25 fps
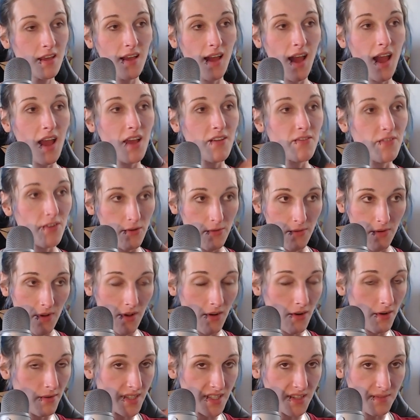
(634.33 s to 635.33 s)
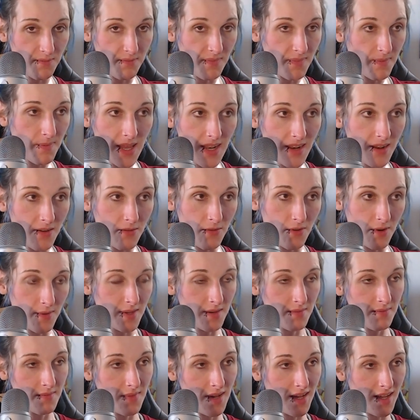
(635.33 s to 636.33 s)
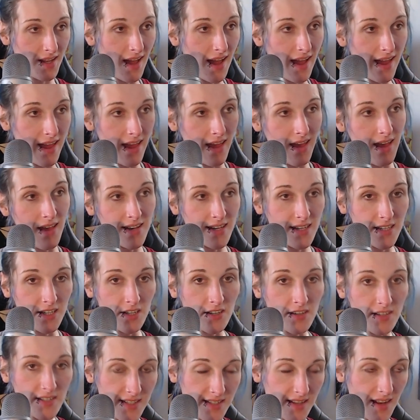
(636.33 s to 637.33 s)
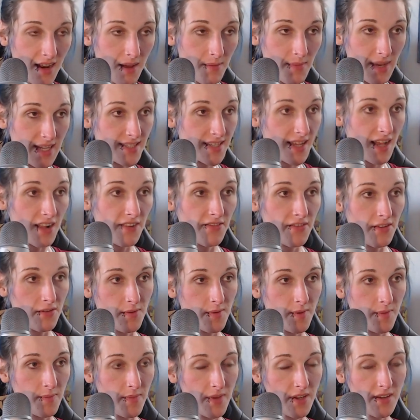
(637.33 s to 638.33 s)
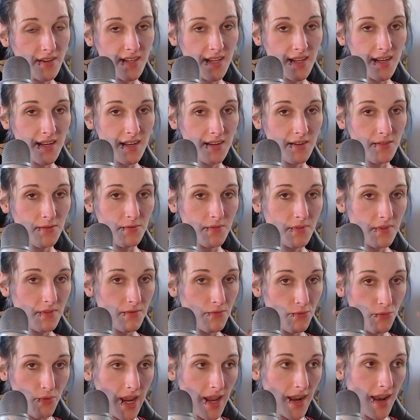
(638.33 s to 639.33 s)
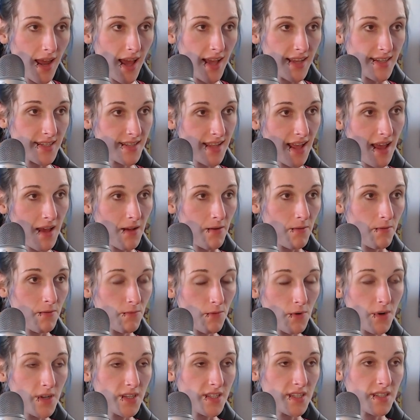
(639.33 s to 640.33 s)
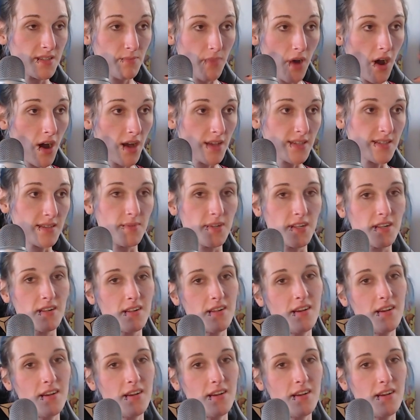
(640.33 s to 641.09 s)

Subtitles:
I've always been a woman, but I didn't consider myself a woman because I didn't realize that was possible.